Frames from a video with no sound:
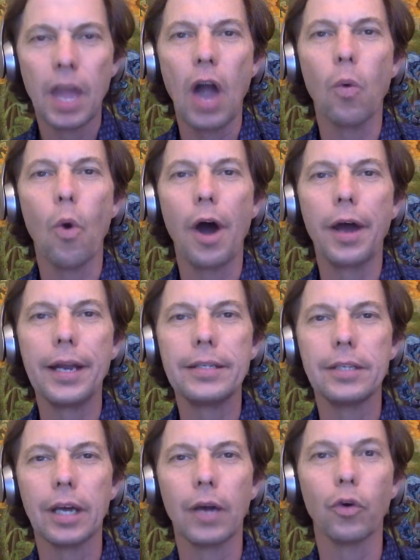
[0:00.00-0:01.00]
I wanted
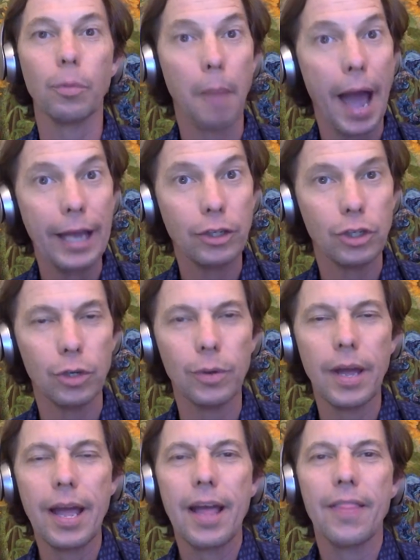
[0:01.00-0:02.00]
to remind you
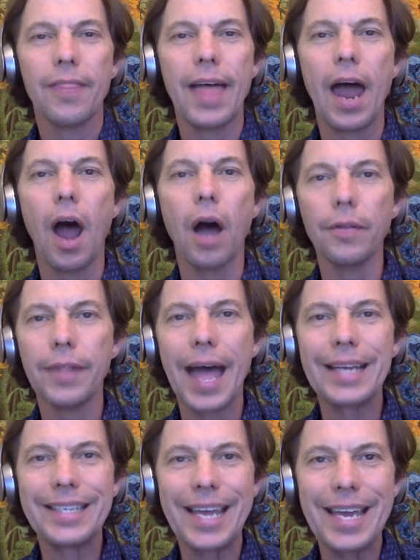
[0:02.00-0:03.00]
that
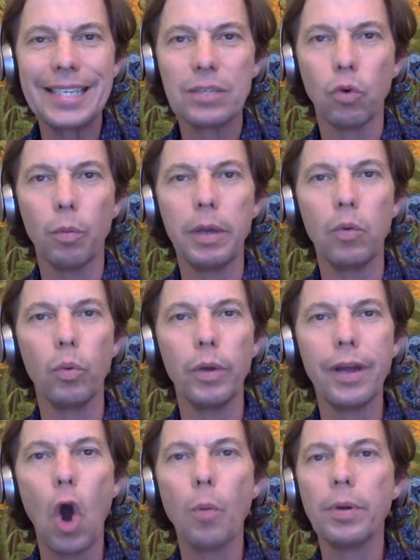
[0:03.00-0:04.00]
that test will be
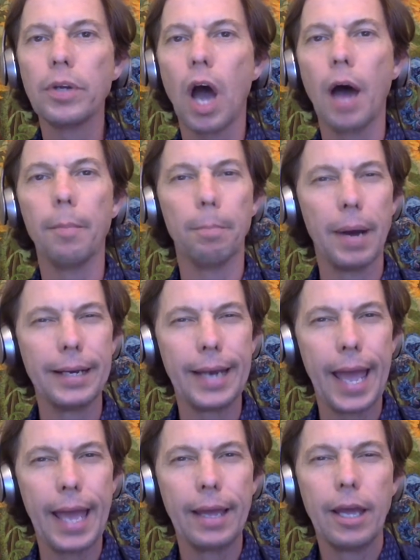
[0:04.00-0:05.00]
reopened on
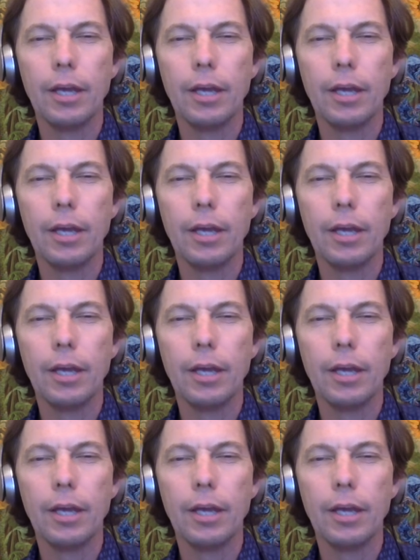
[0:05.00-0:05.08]
Monday,